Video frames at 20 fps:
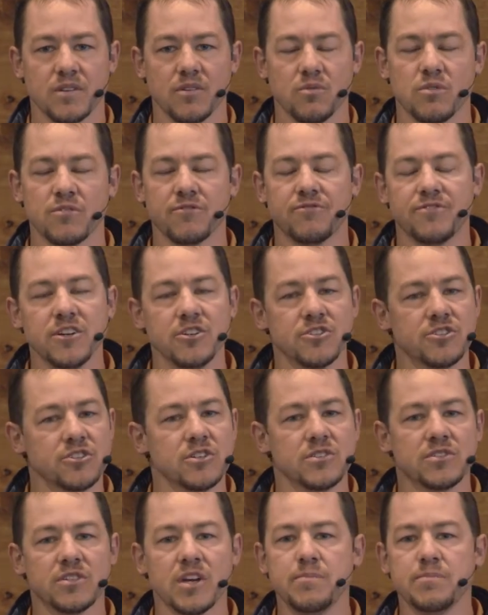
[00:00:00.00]
When fear
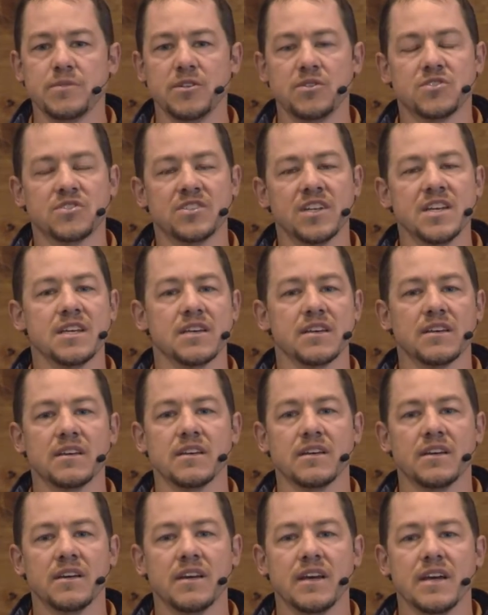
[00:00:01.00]
shows up, you sink.
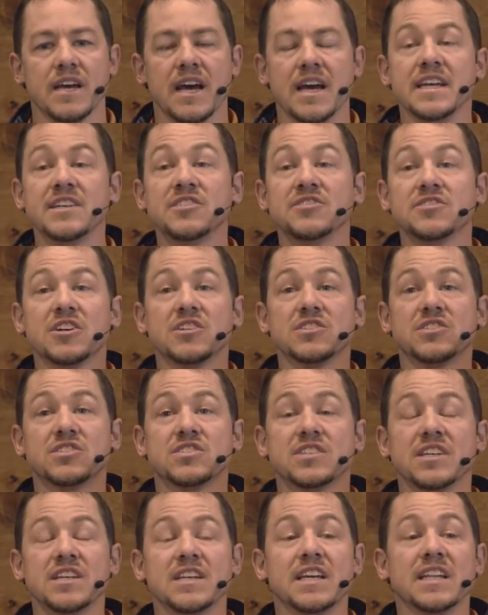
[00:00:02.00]
And he starts
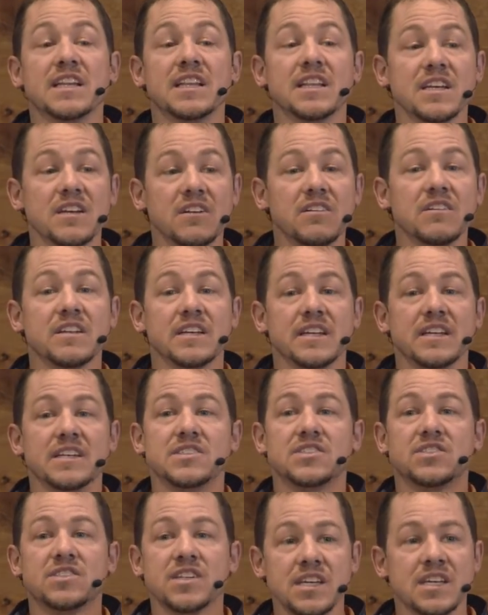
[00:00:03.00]
sinking, literally
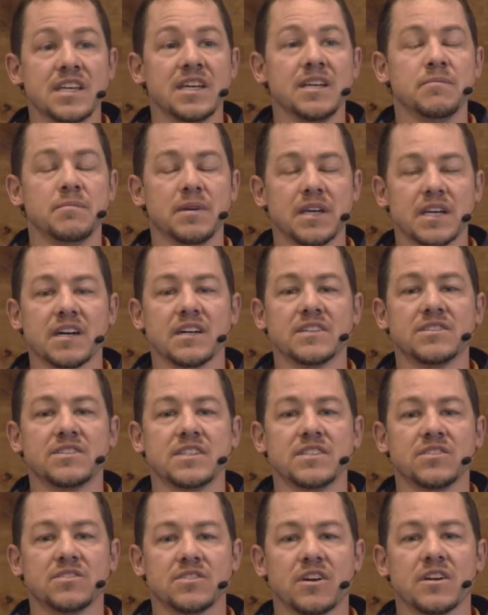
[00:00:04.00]
sinking, because
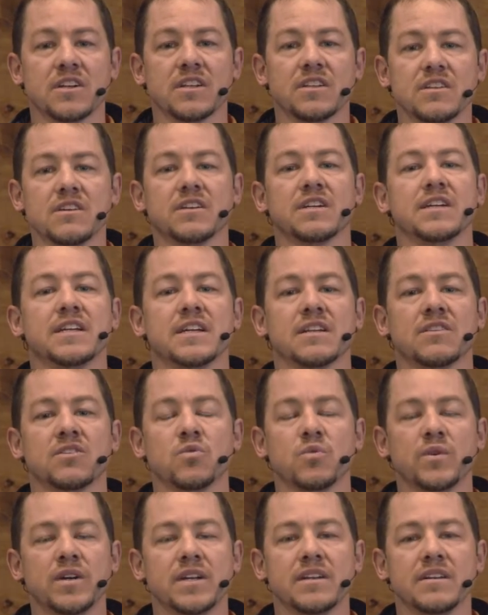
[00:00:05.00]
he started looking at
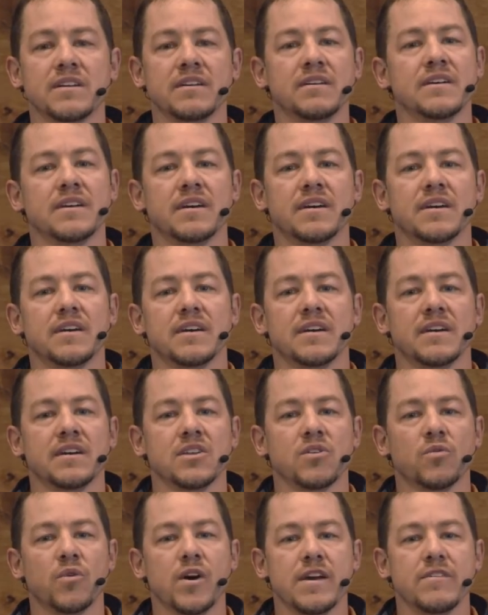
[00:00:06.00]
the wind
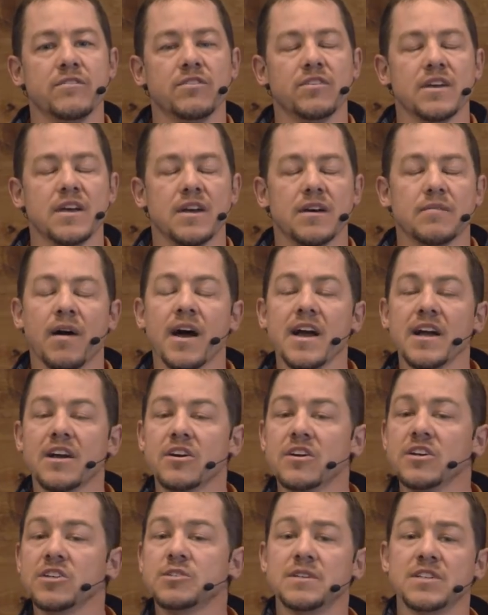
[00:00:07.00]
and the waves. My
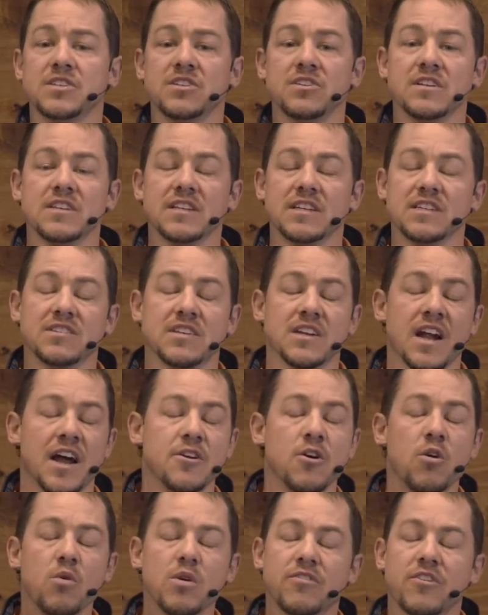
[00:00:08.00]
encouragement to you in this, and I
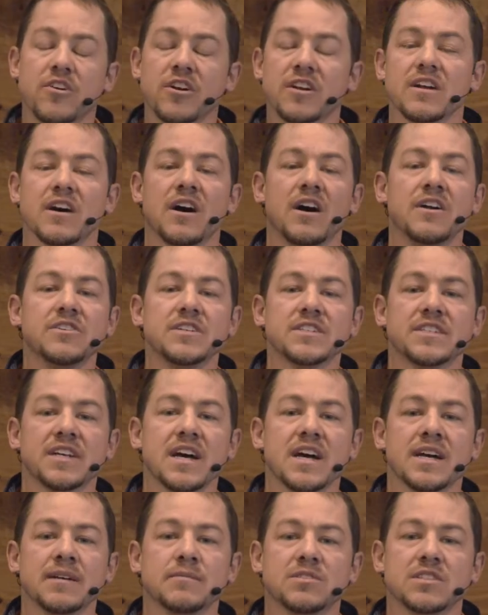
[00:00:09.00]
know we've heard it a hundred
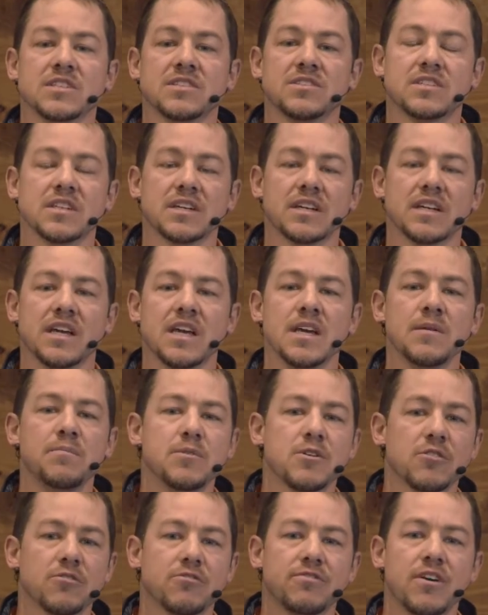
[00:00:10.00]
times, is to
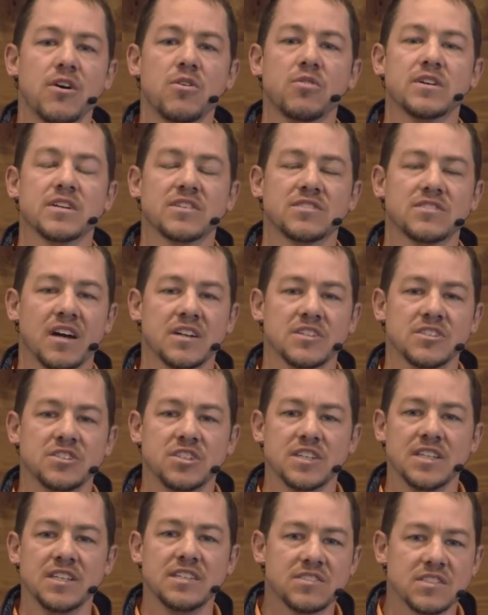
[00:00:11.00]
keep your focus on
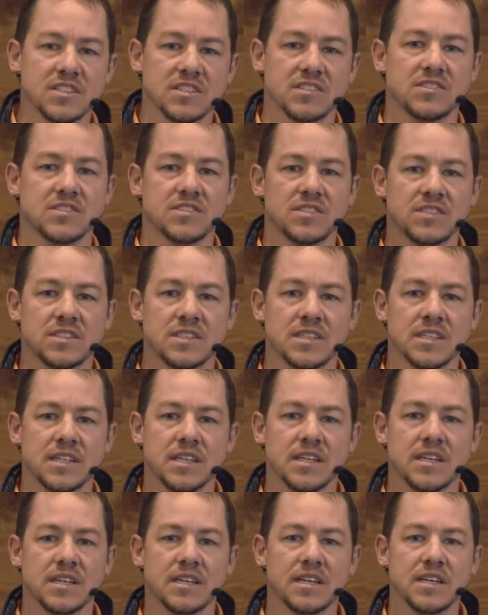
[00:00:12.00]
Jesus
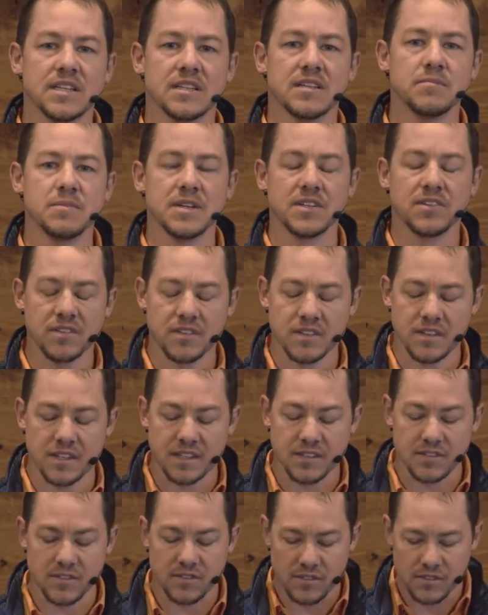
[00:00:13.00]
in the midst of
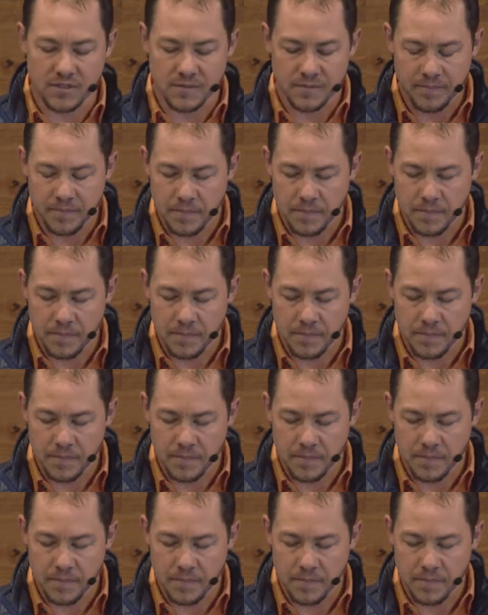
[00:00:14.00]
this.